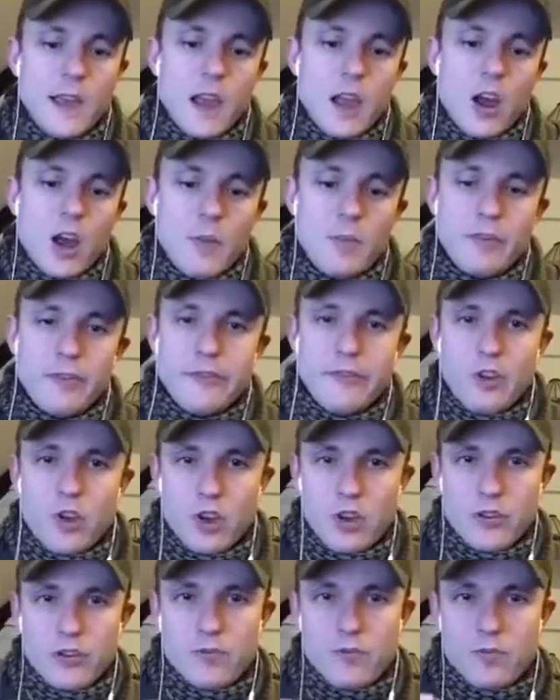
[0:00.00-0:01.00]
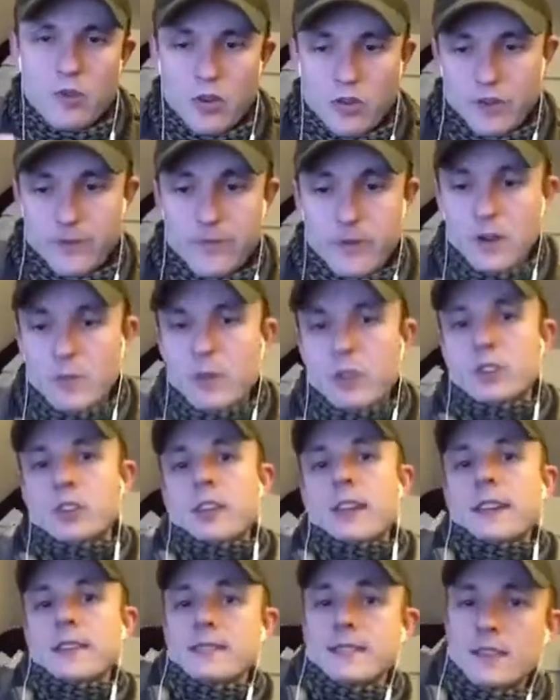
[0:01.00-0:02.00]
I prefer them on the front of my
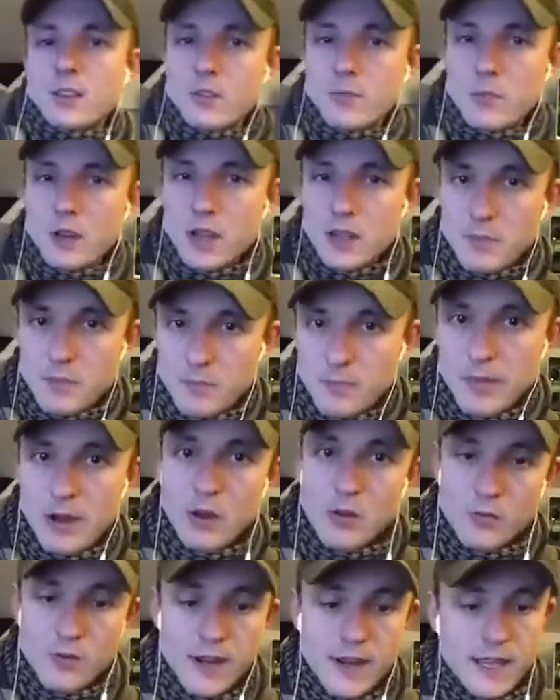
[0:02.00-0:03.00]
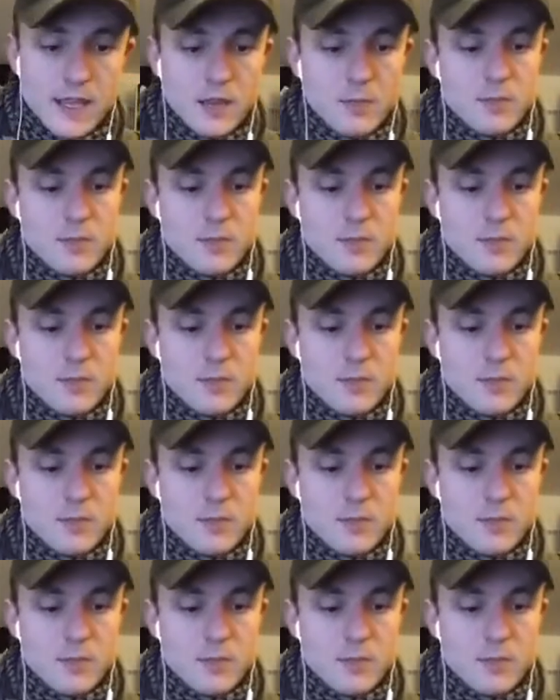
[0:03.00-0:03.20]
chest than on my belt rig,